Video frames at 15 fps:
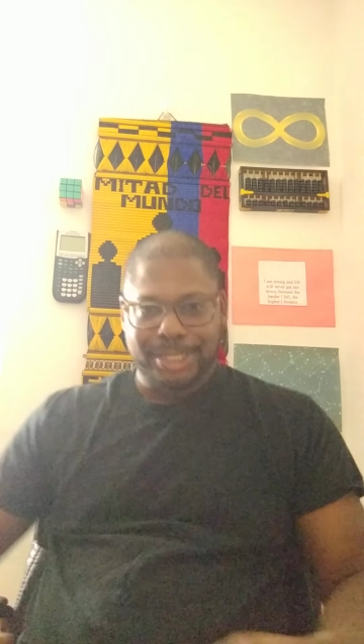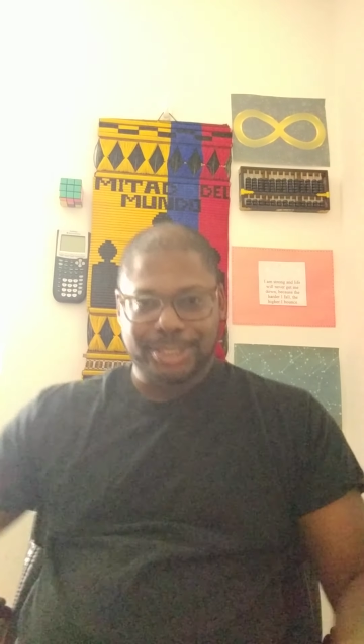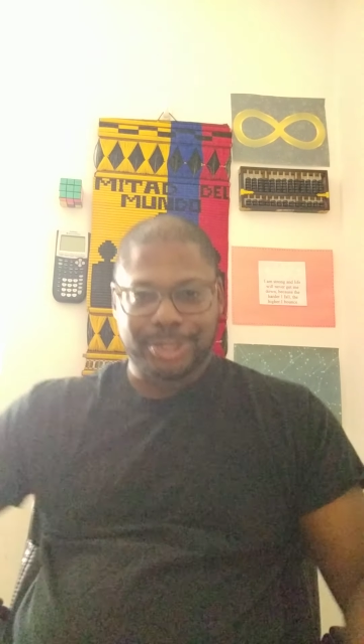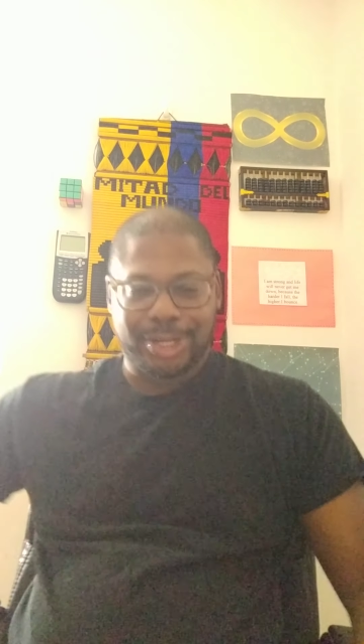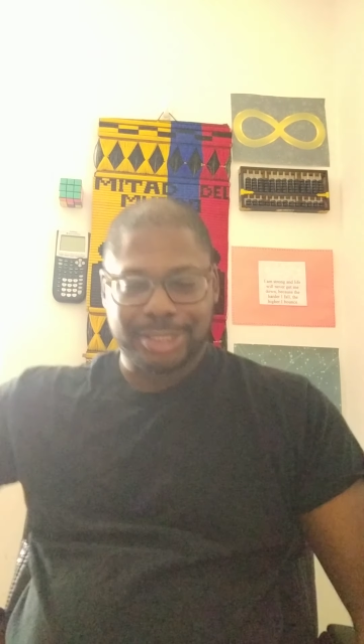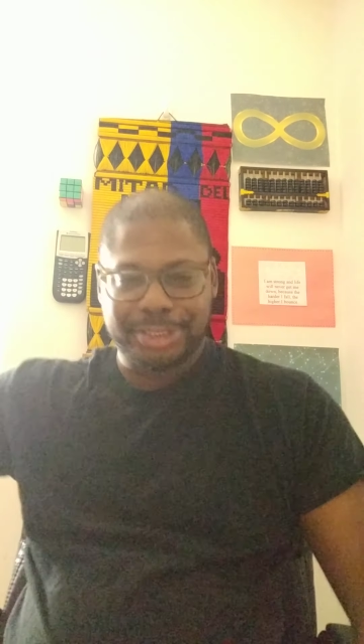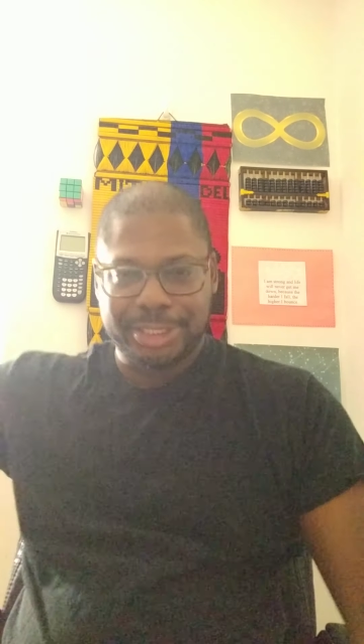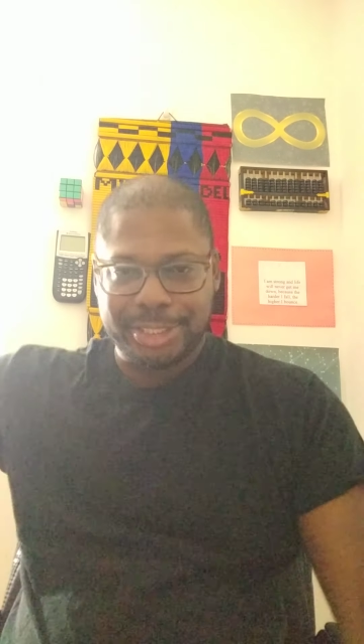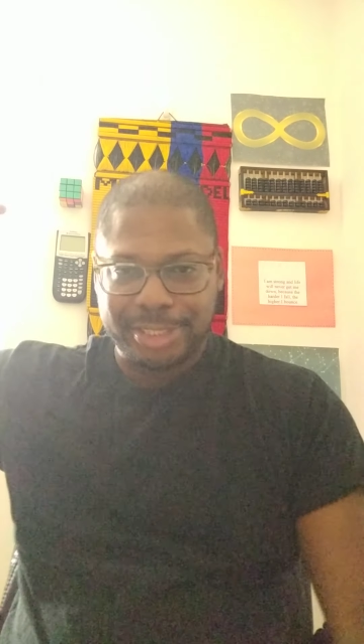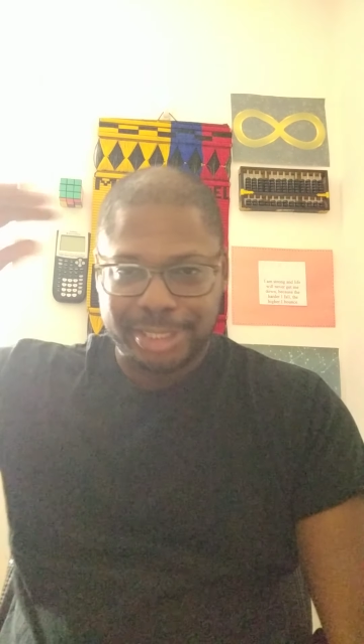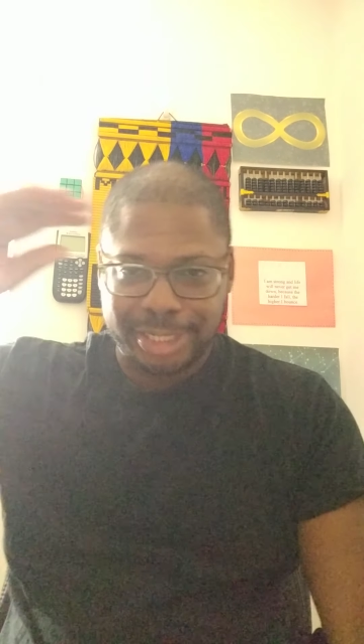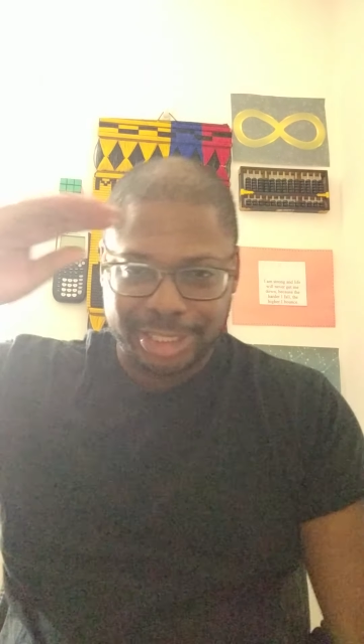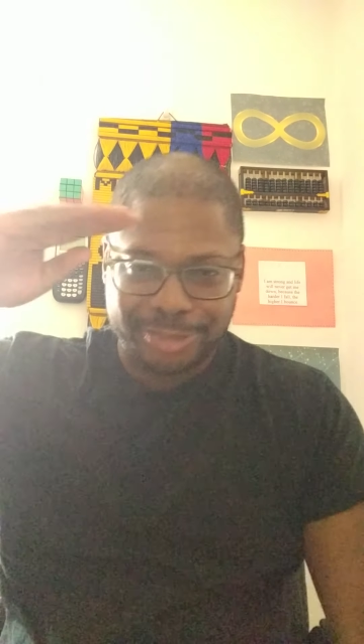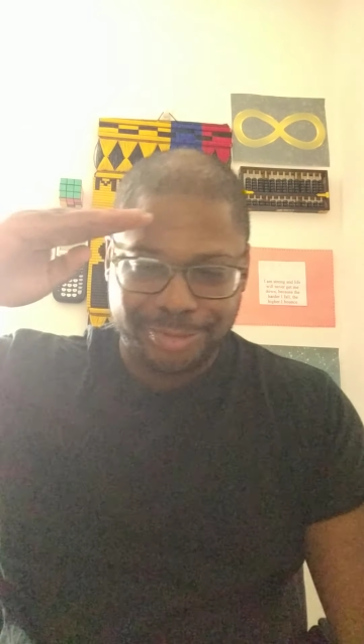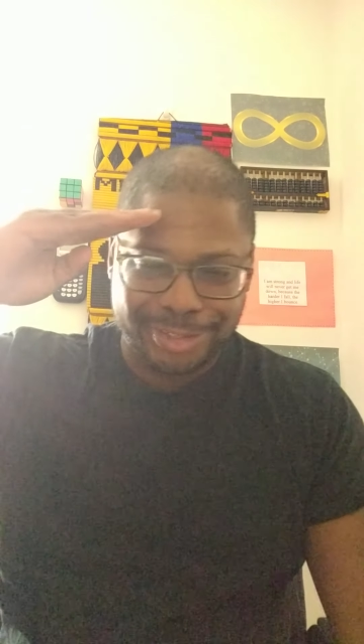So I'll see you in the
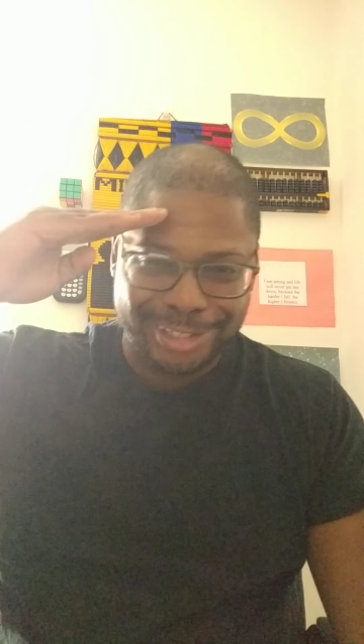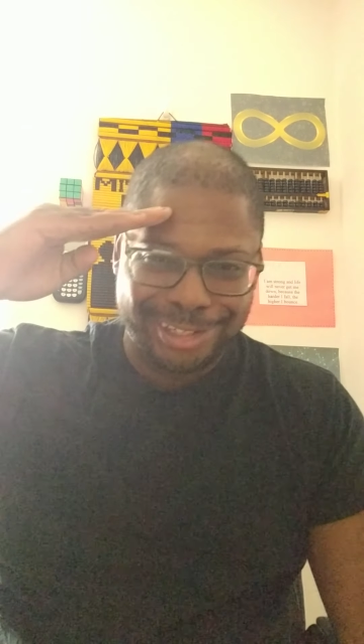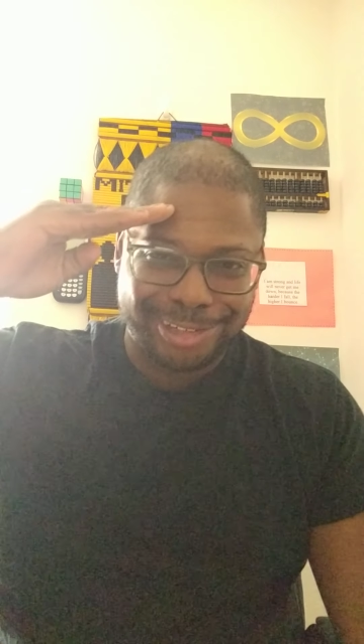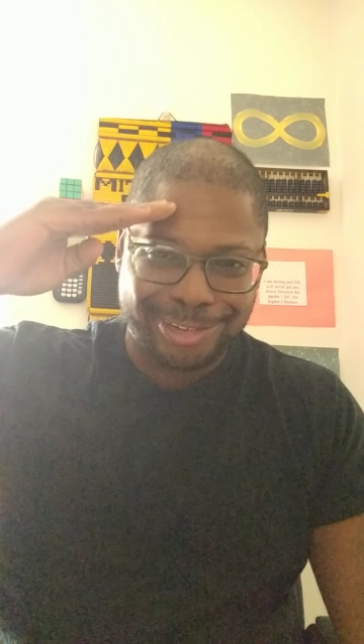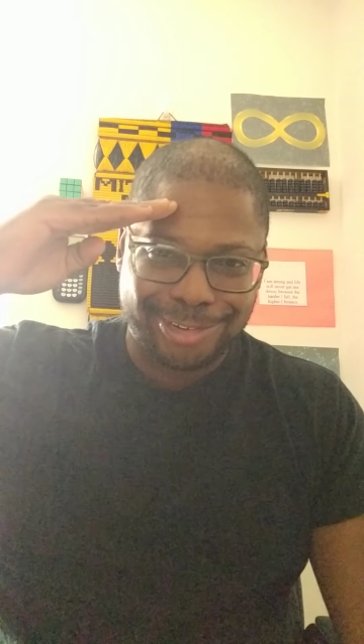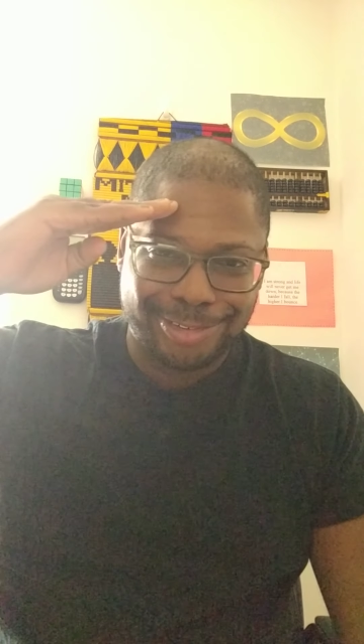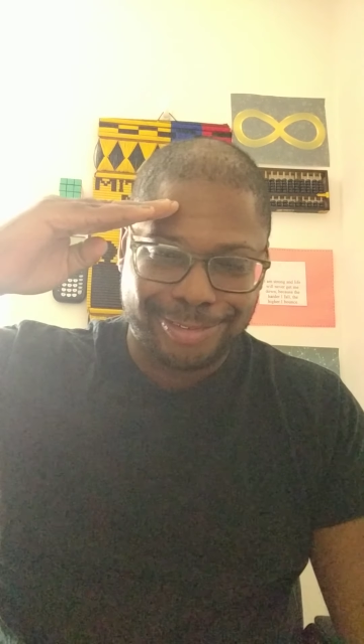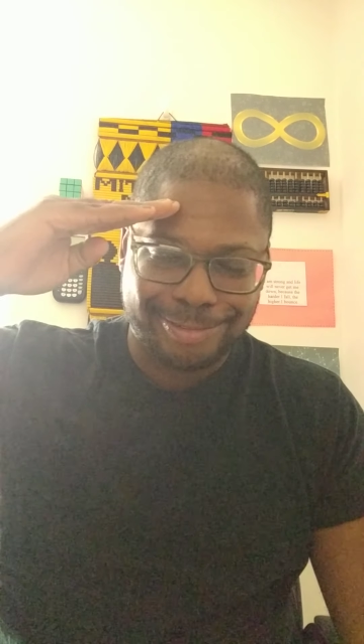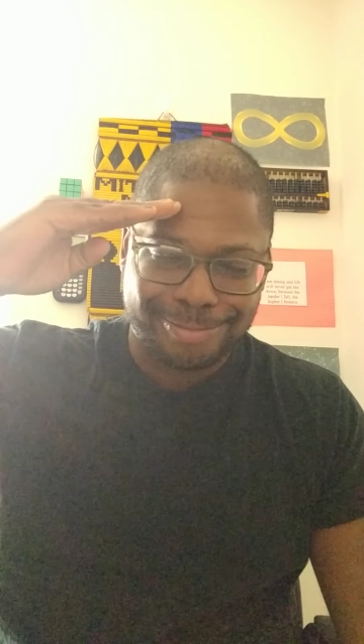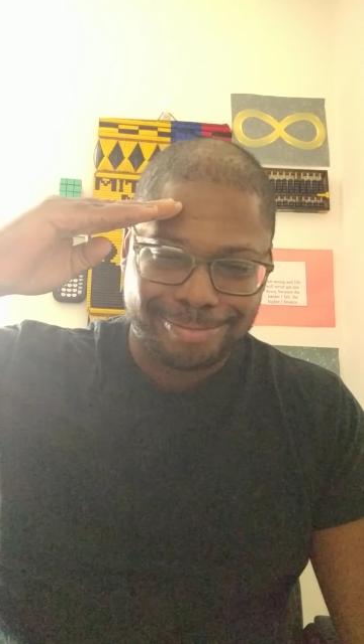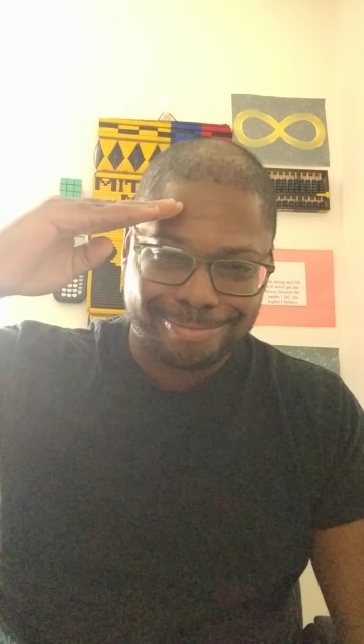next video.